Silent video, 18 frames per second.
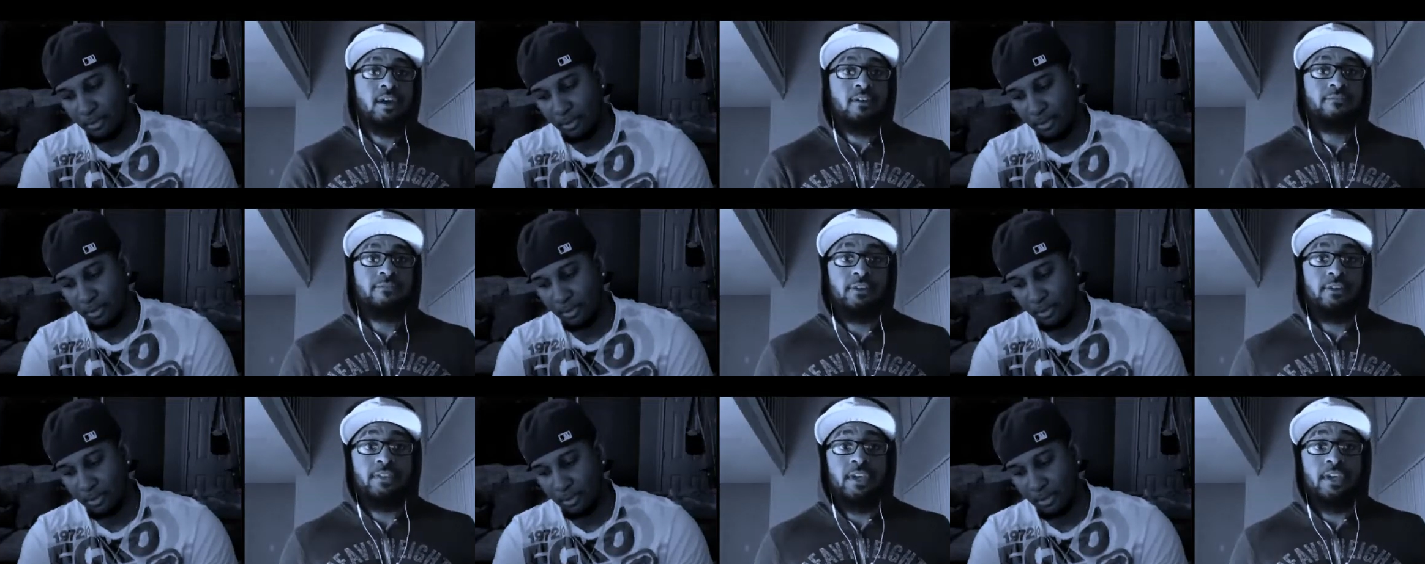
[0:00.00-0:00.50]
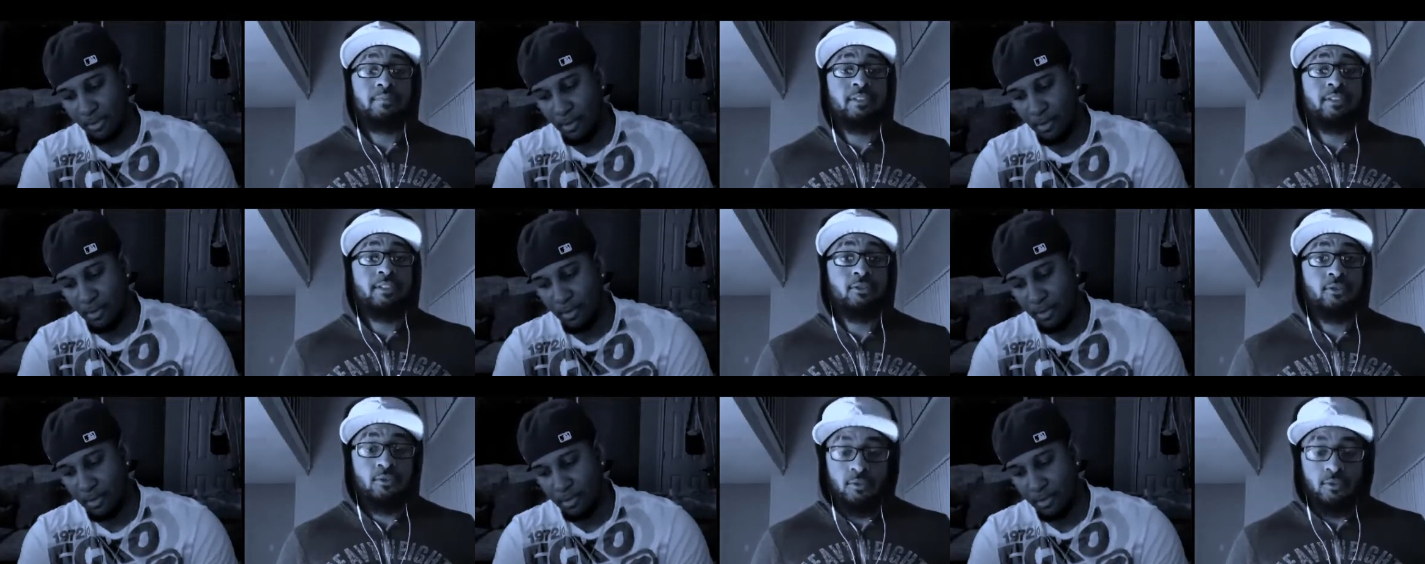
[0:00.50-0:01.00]
Speaker 1: for them
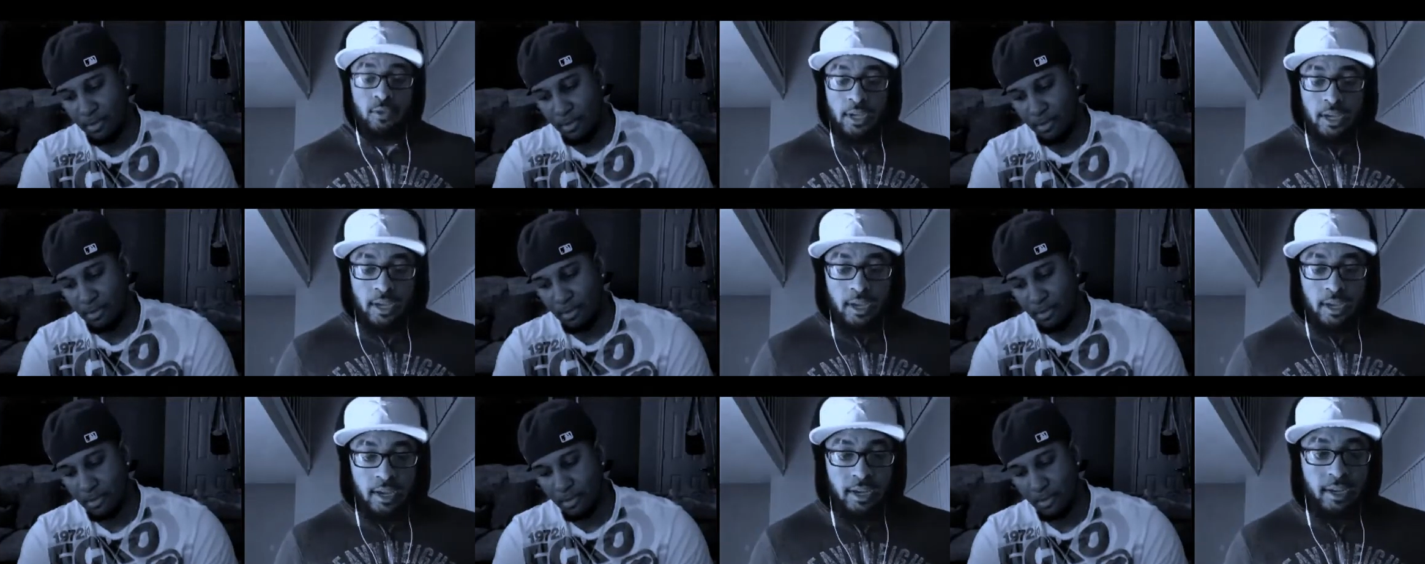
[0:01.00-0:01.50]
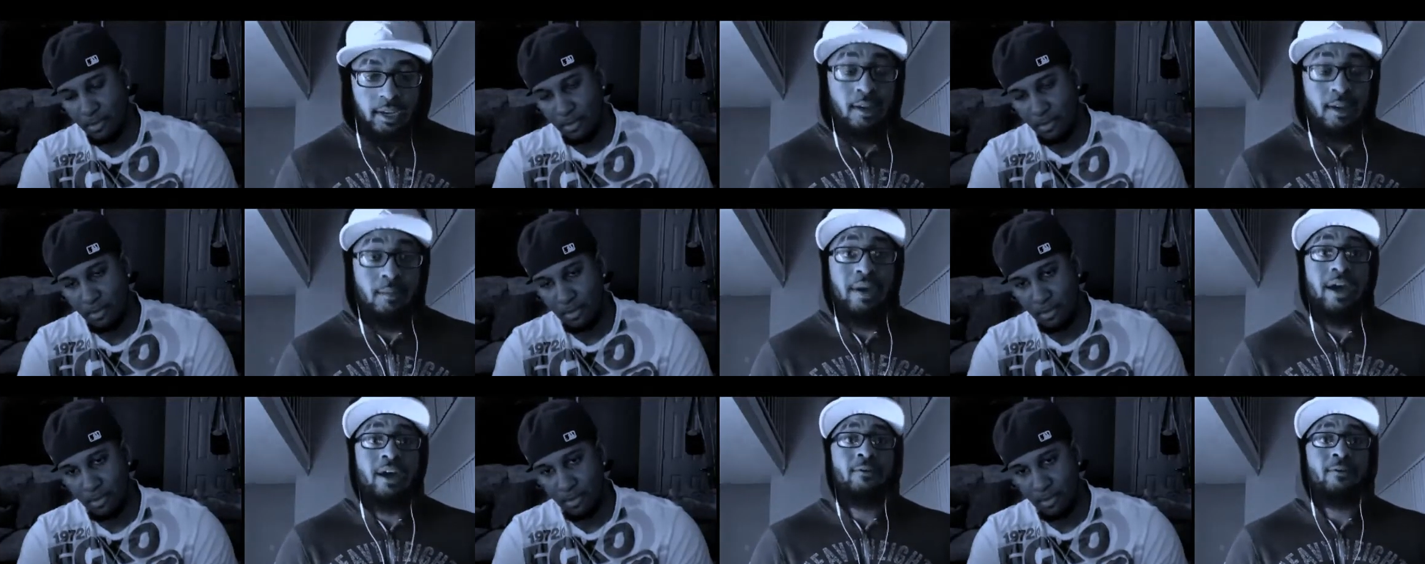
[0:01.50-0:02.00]
to
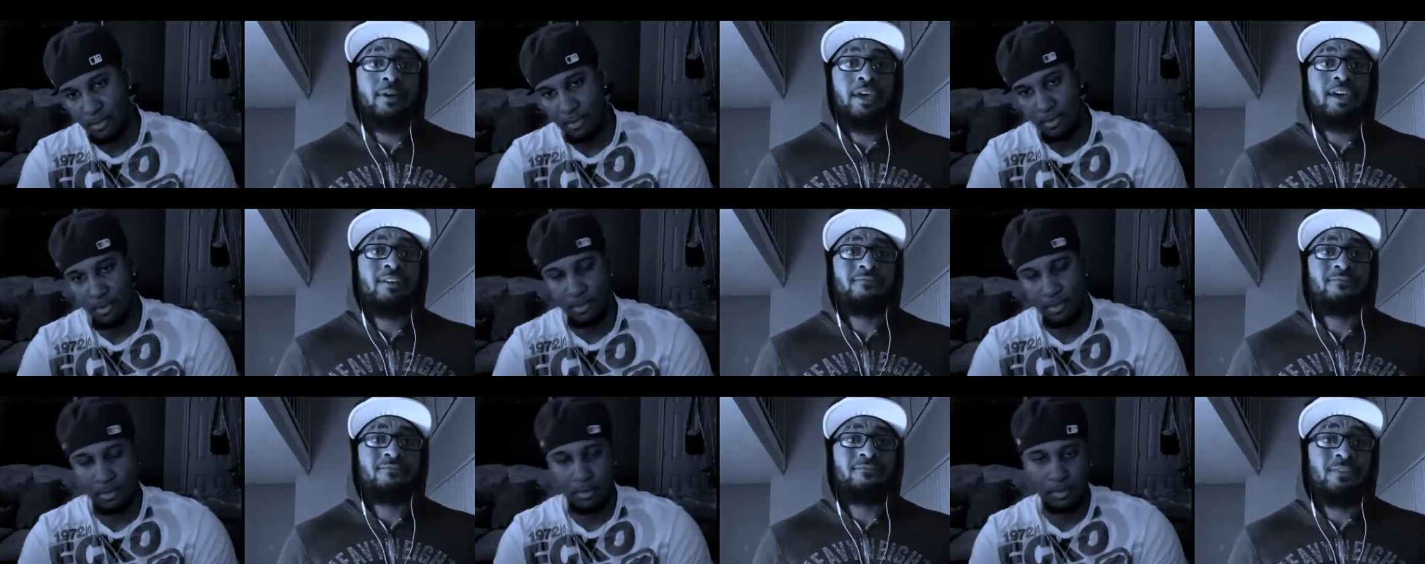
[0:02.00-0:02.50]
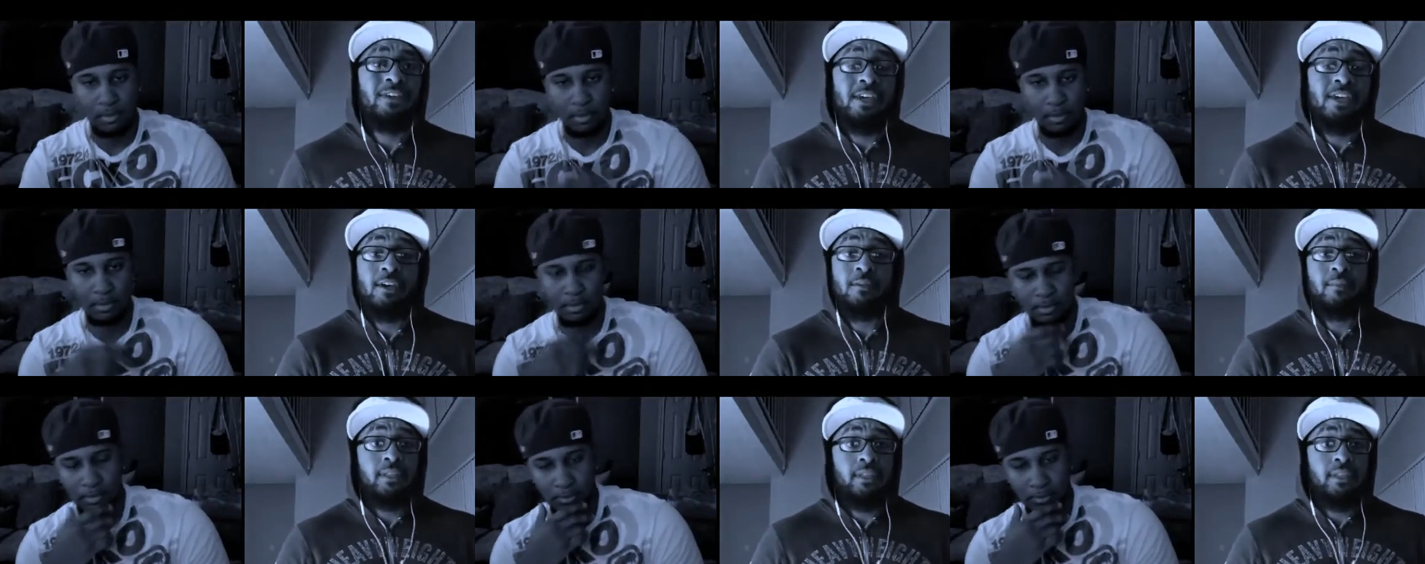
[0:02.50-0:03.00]
come out and
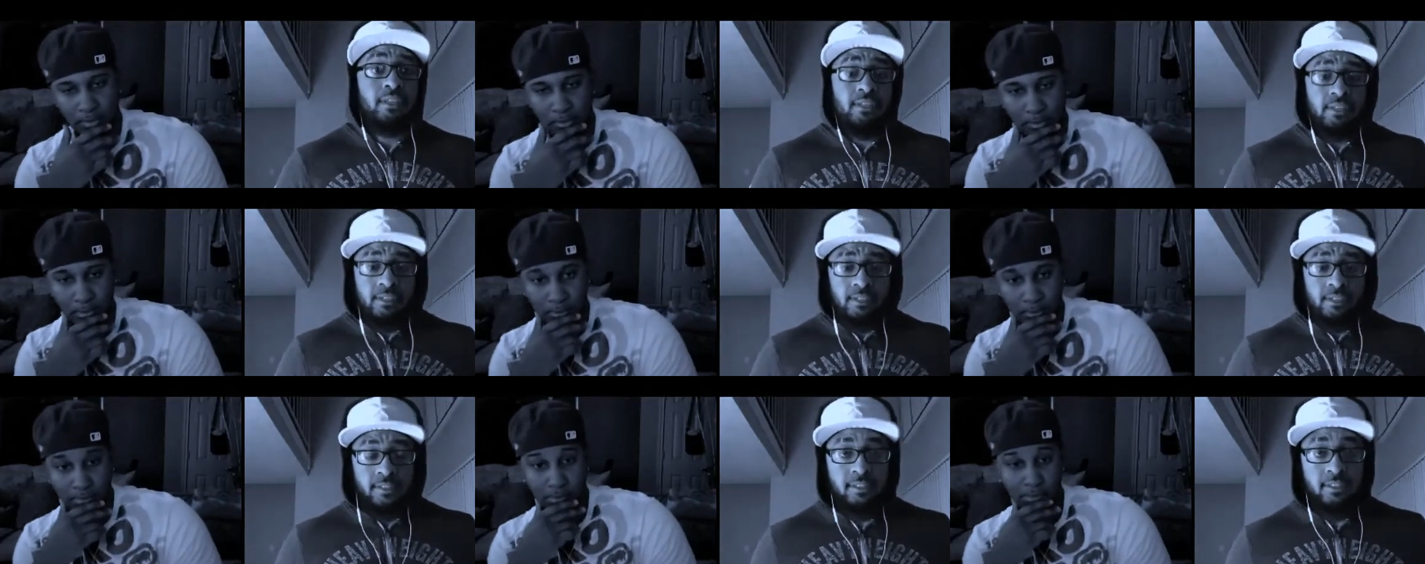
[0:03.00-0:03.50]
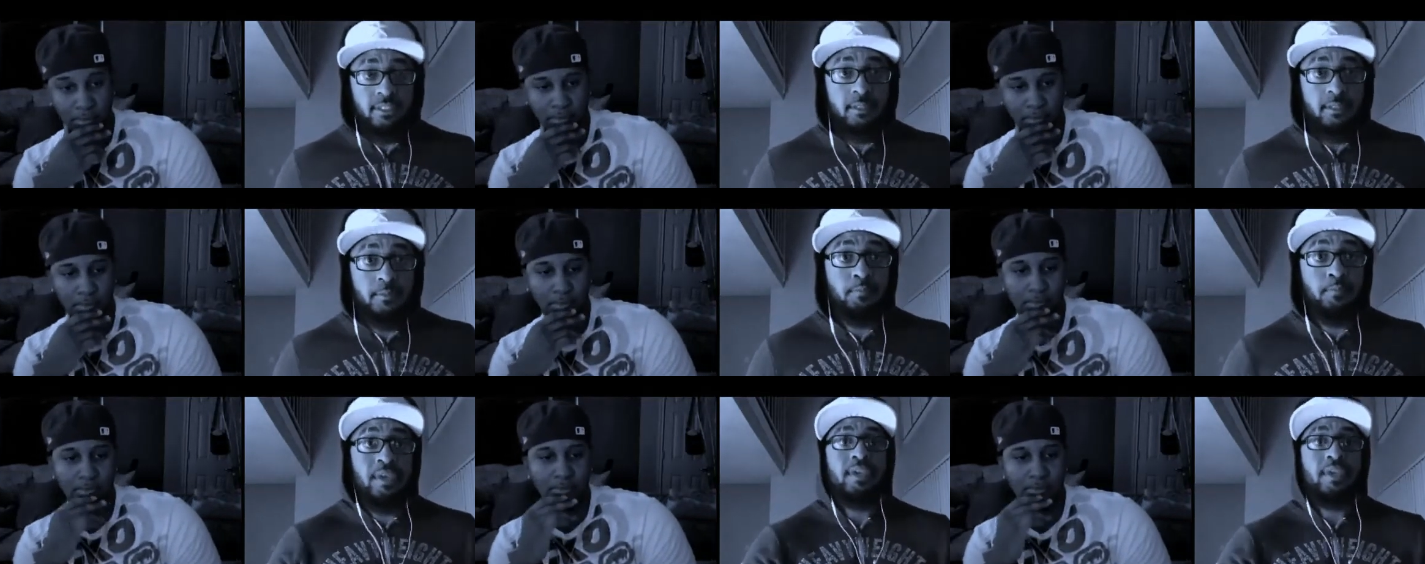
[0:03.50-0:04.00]
vehemently
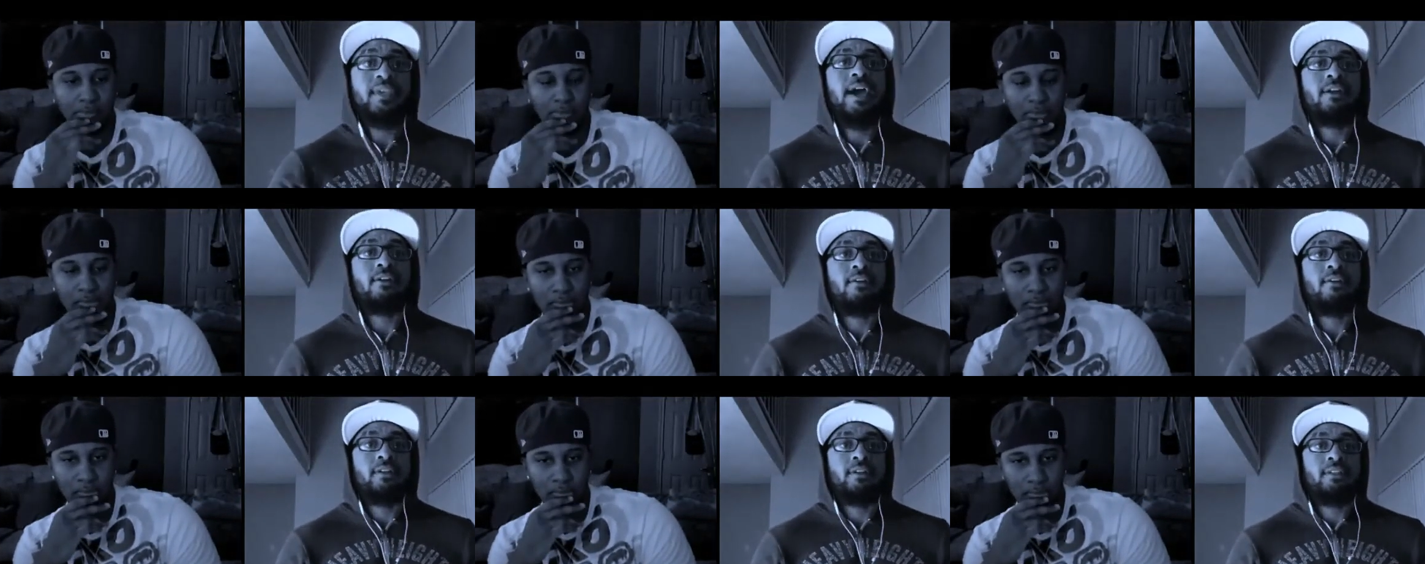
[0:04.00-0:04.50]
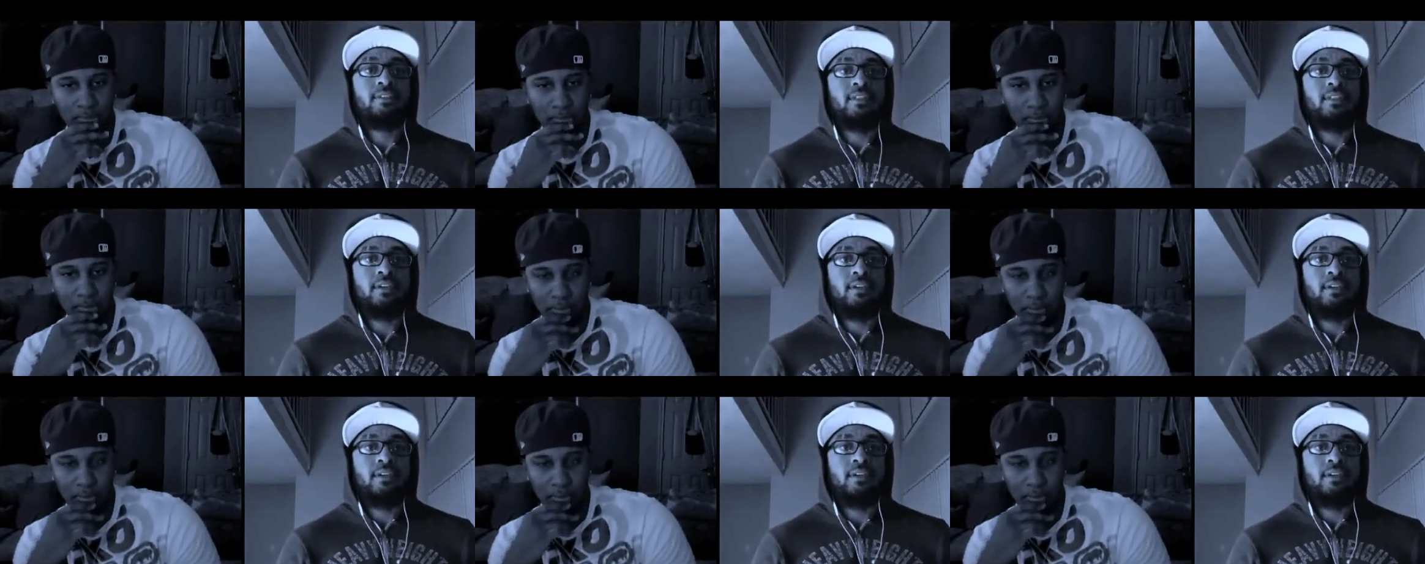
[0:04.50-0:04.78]
speak out on these